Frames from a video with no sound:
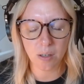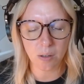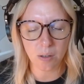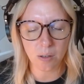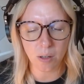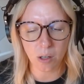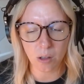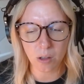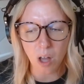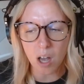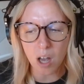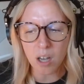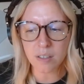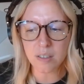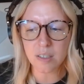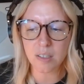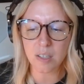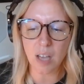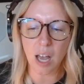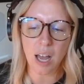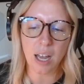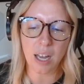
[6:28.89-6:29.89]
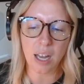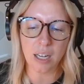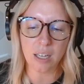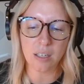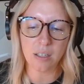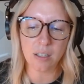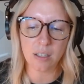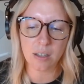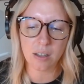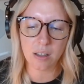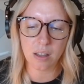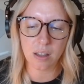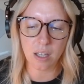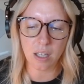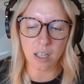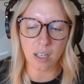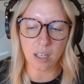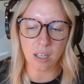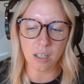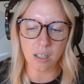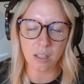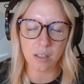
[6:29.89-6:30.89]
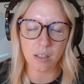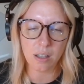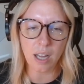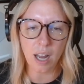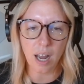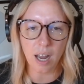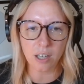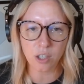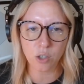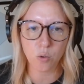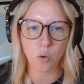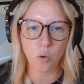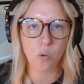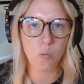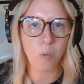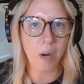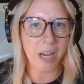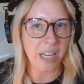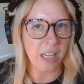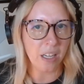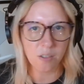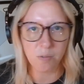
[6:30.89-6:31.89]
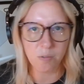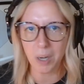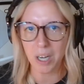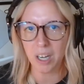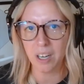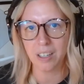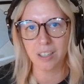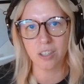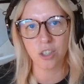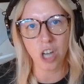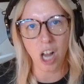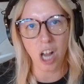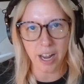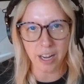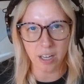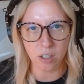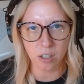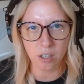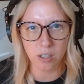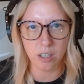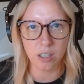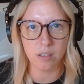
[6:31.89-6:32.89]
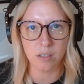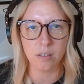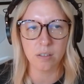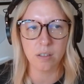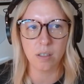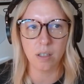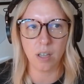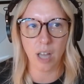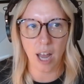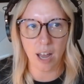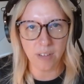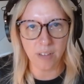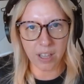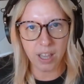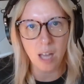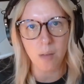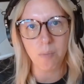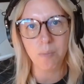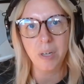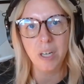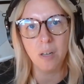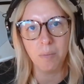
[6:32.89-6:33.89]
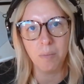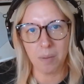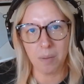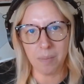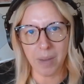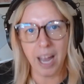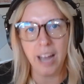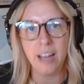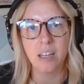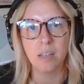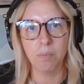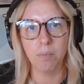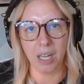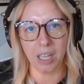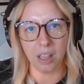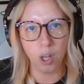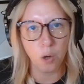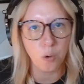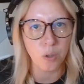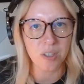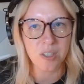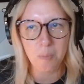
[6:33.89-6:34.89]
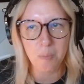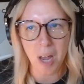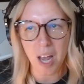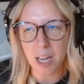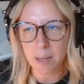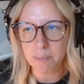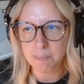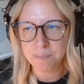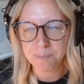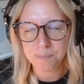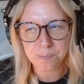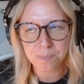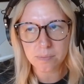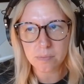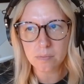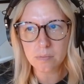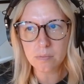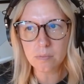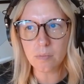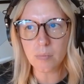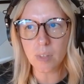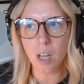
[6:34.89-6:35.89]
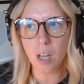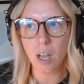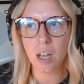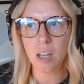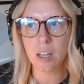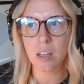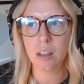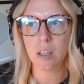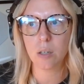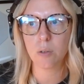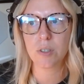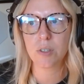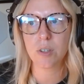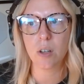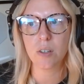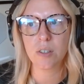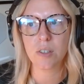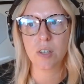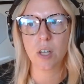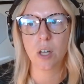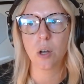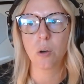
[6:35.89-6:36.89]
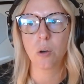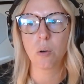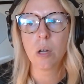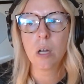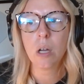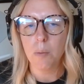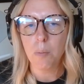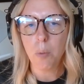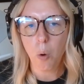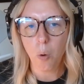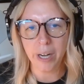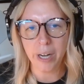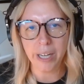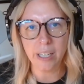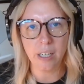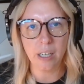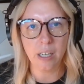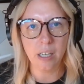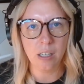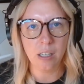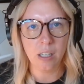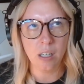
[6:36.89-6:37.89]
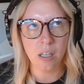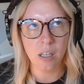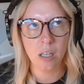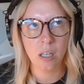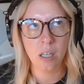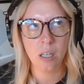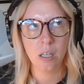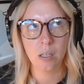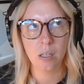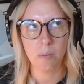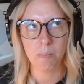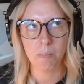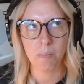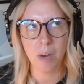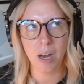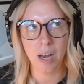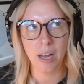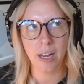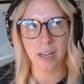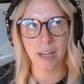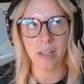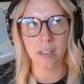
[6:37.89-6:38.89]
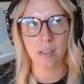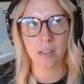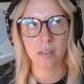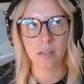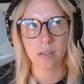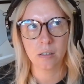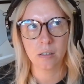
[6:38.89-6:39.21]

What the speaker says: alongside the actual weight of bearing a child and having that be on my back and my lower spine, there was also a point in my